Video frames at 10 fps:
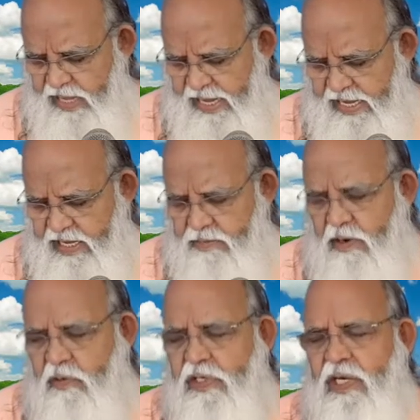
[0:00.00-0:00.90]
I said,
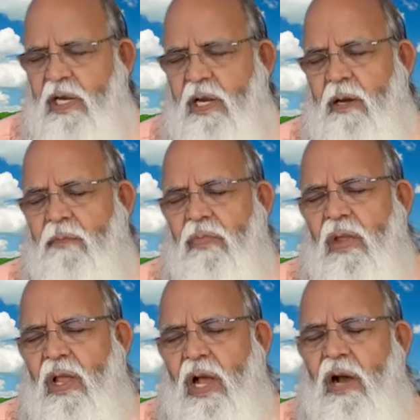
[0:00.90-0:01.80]
Babuji,
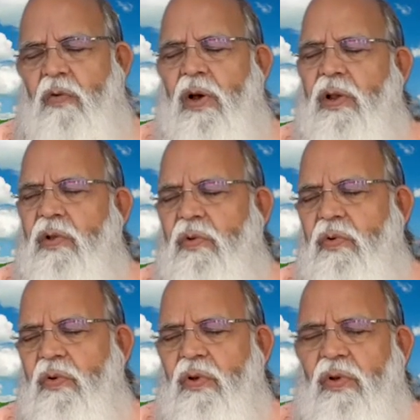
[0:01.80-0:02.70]
how are
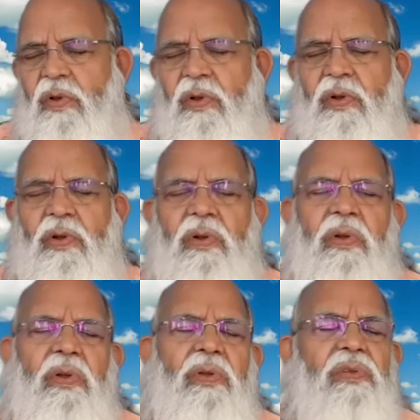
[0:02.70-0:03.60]
you?
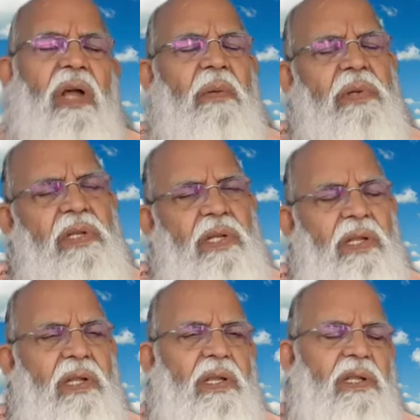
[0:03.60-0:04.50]

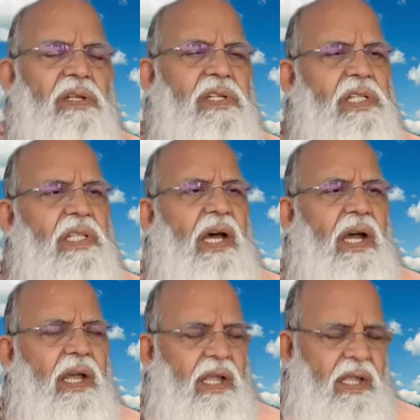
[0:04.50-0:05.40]
Swamiji, jinda
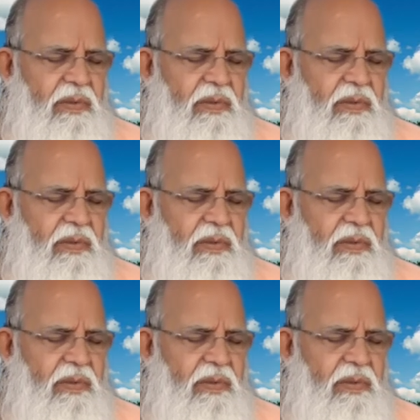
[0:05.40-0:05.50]
hai.